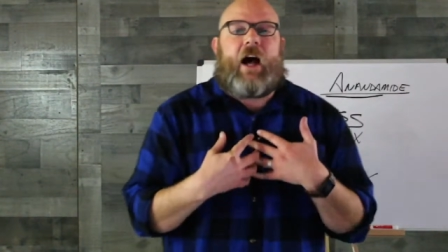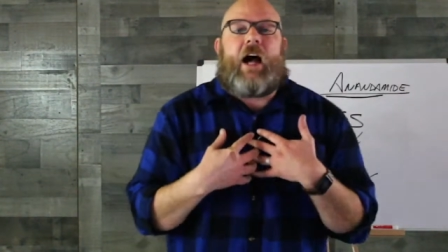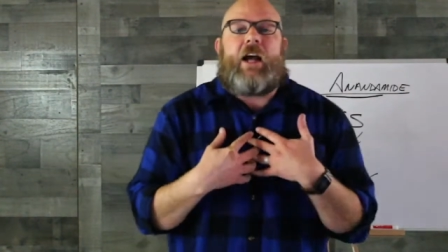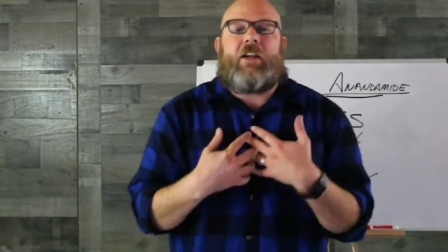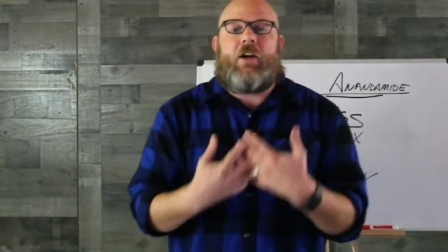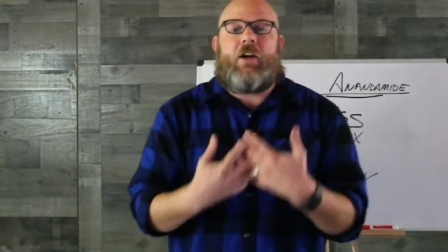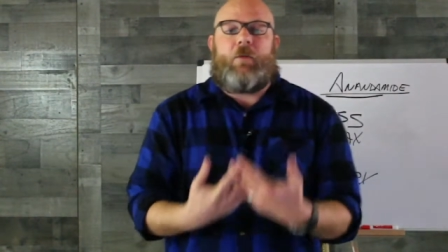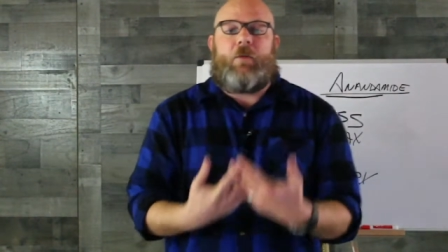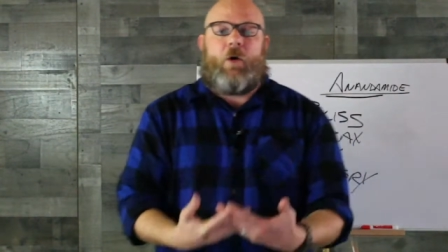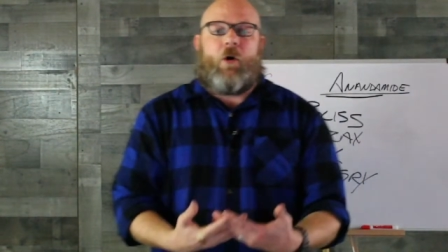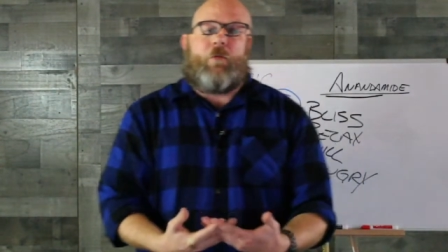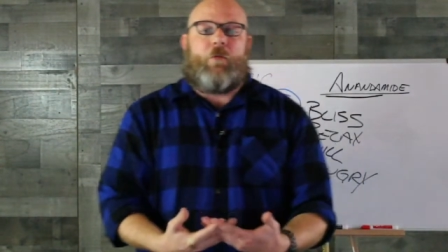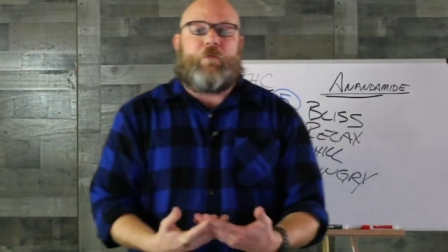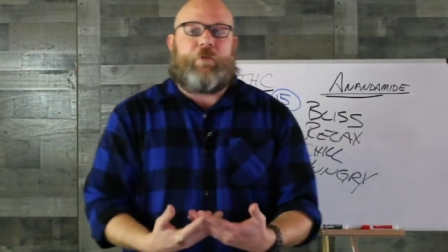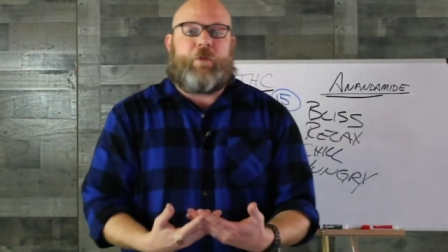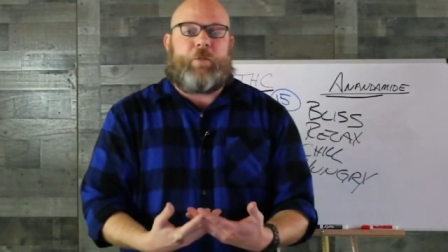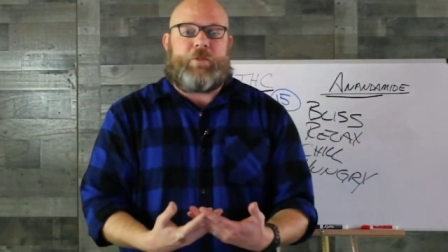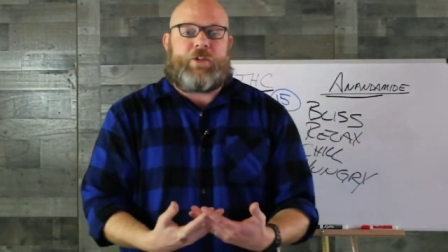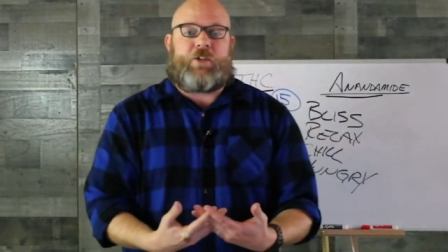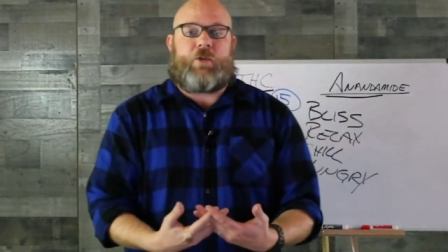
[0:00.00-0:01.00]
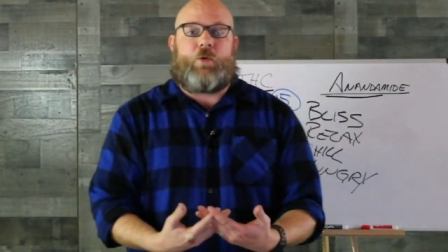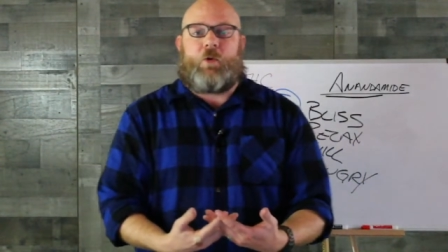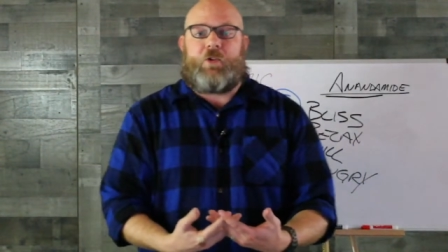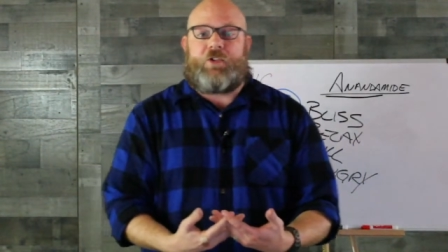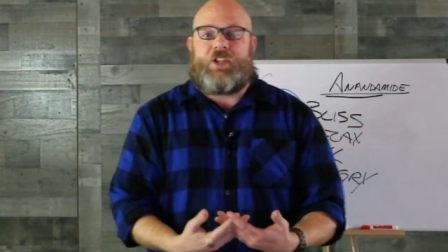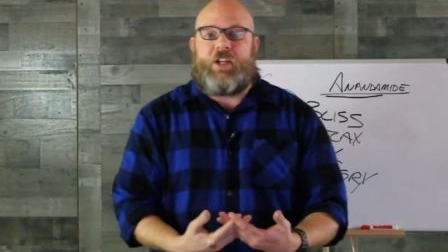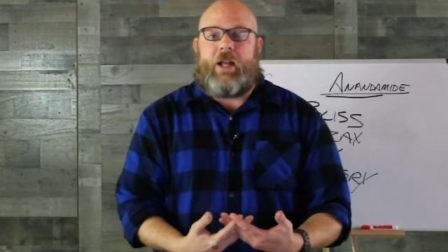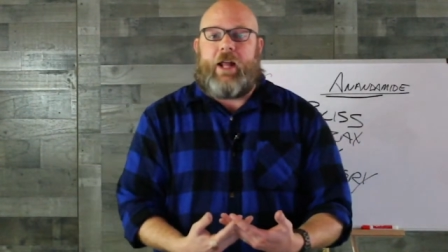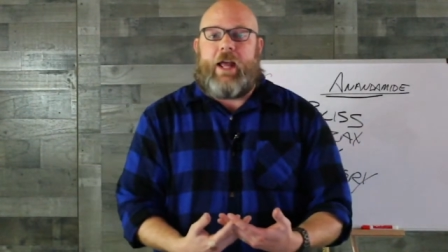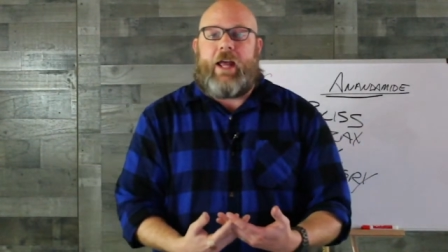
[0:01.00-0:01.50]
I come home from school
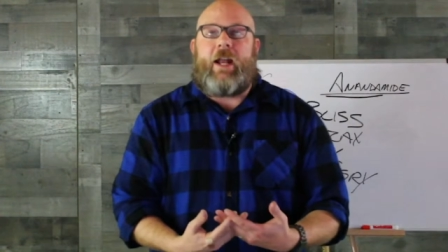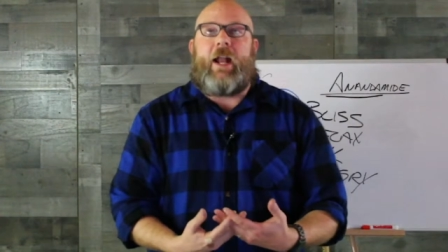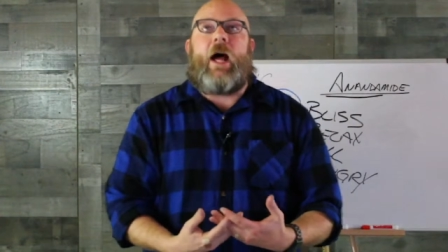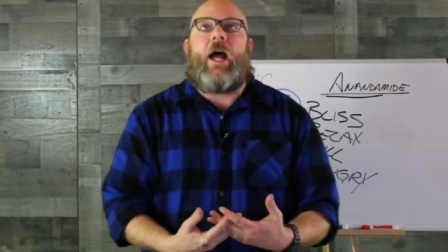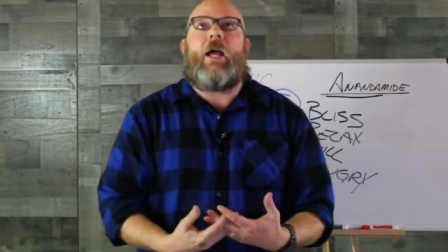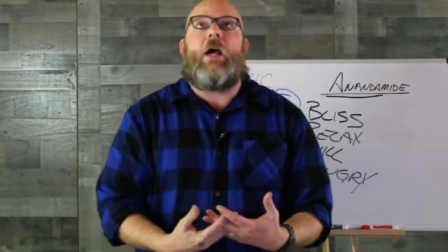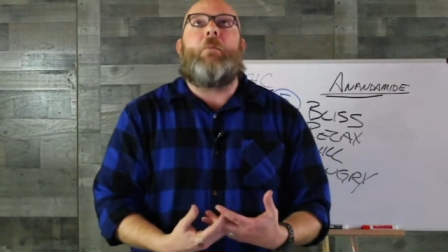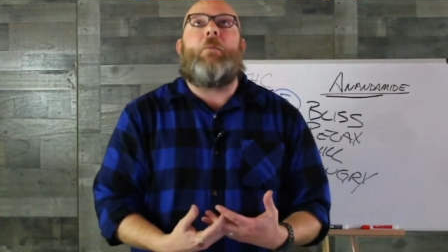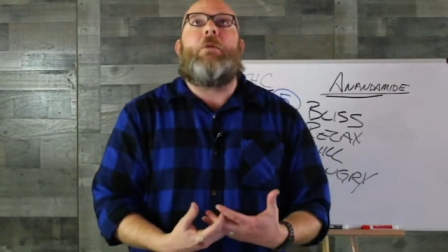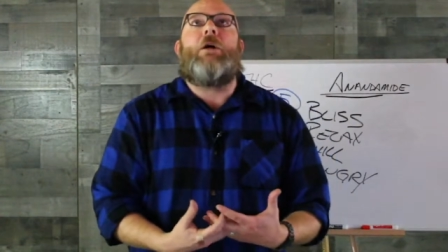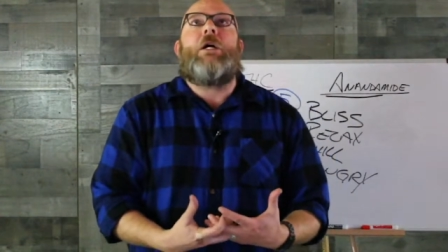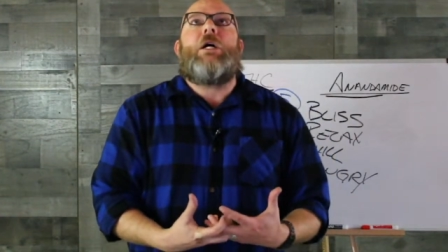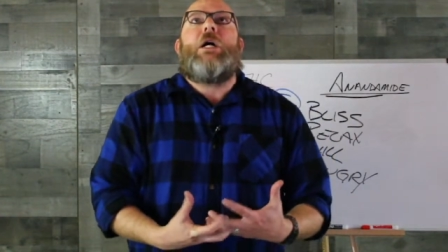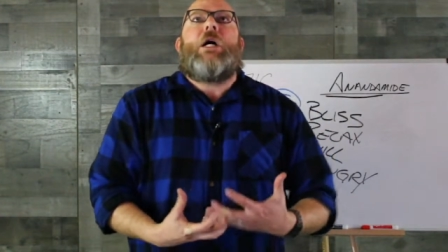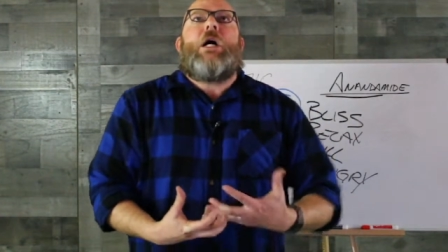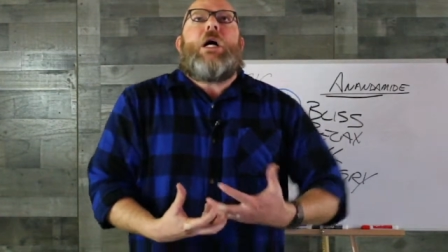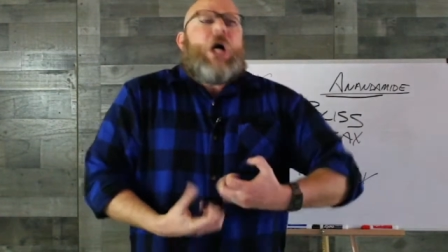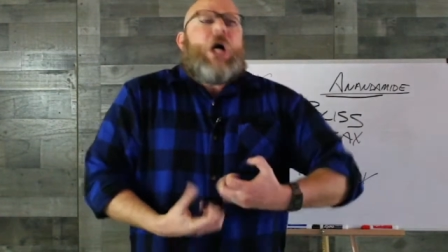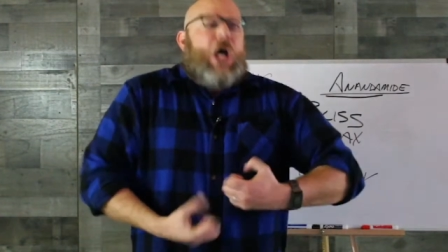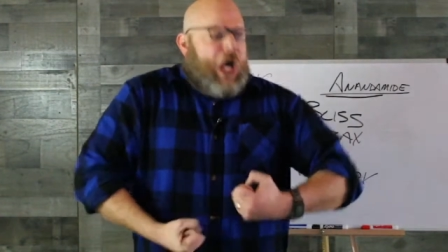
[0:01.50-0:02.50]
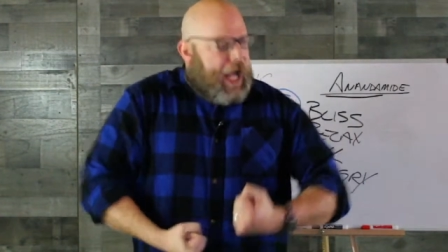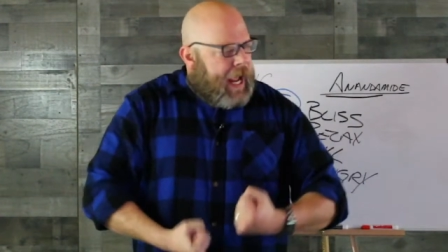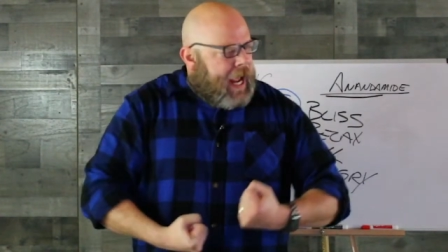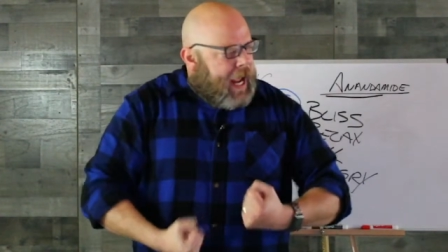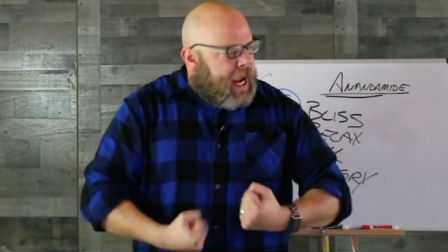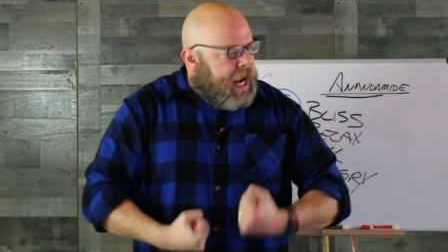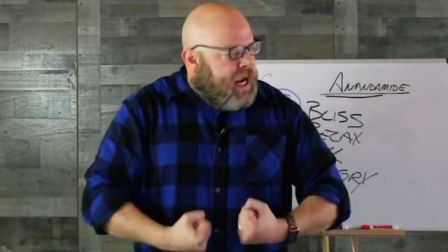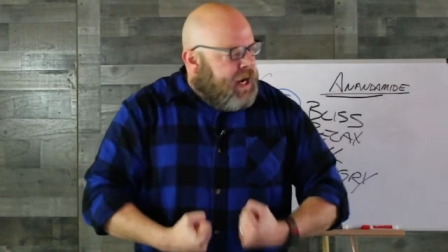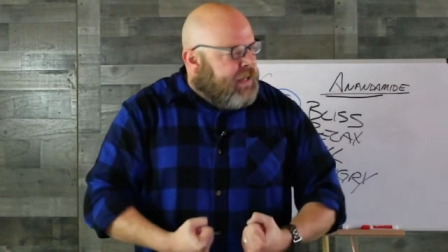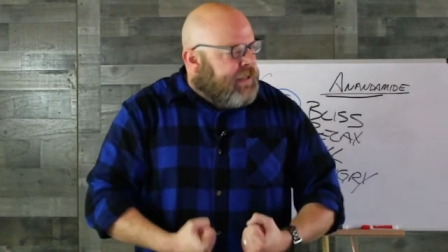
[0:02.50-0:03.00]
today and I am
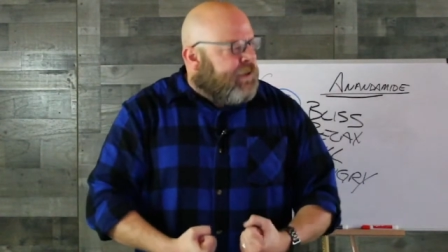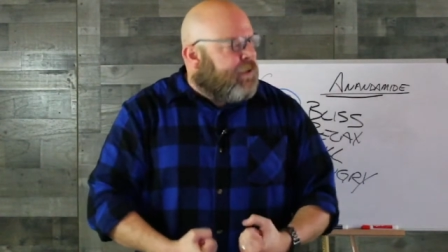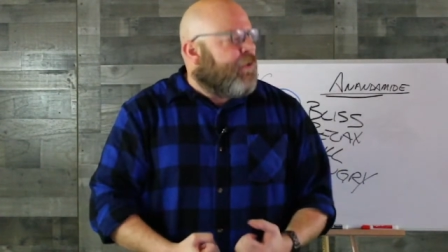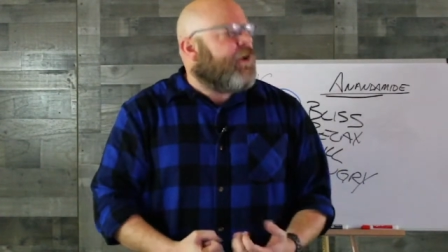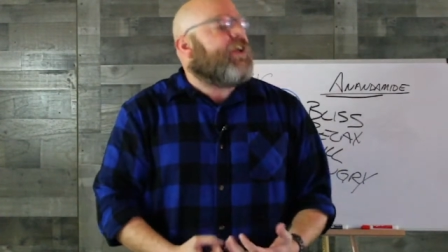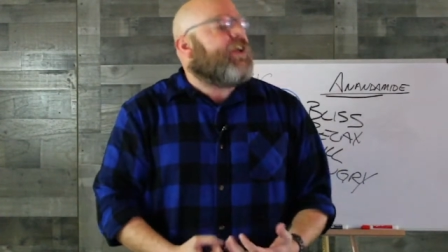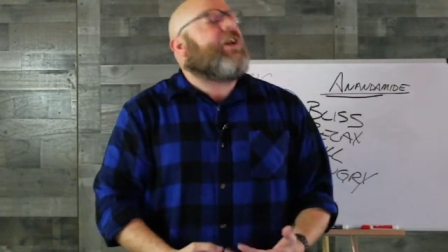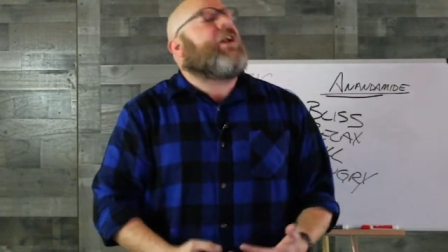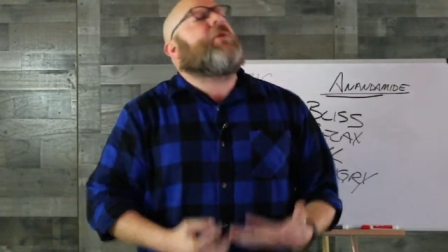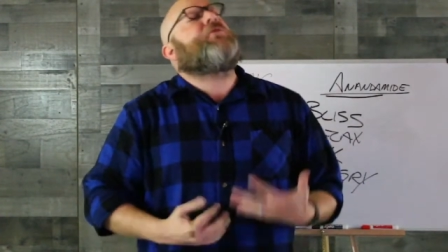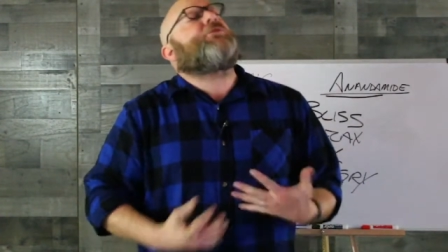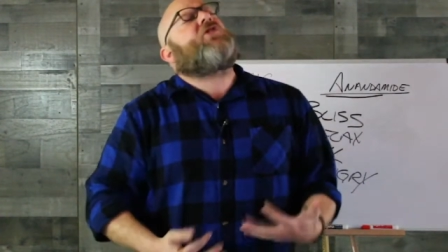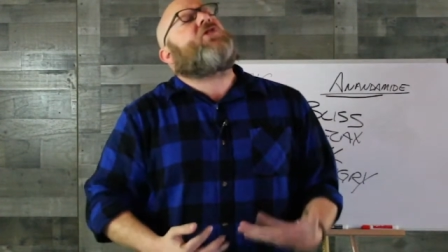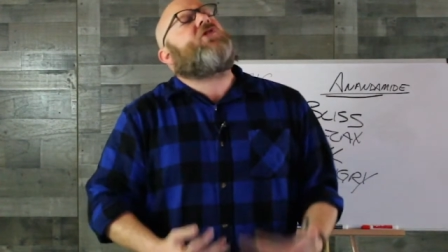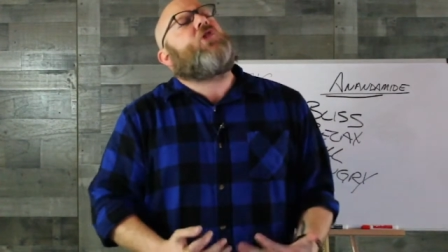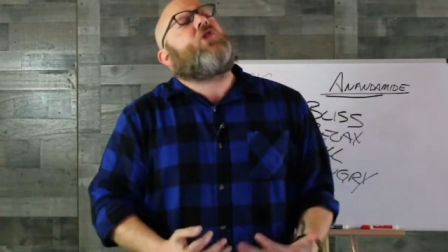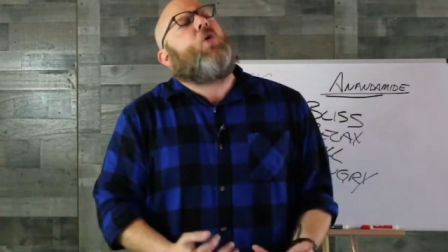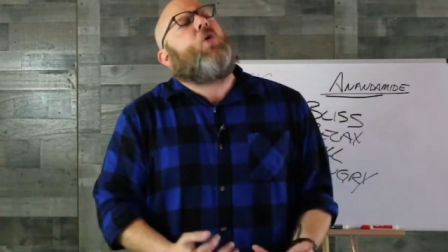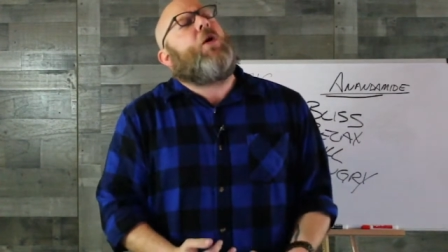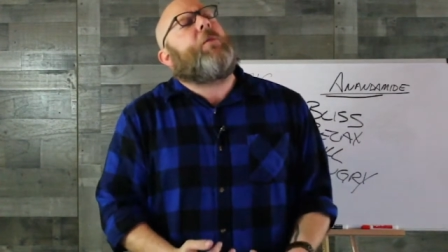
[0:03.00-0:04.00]
angry and I'm so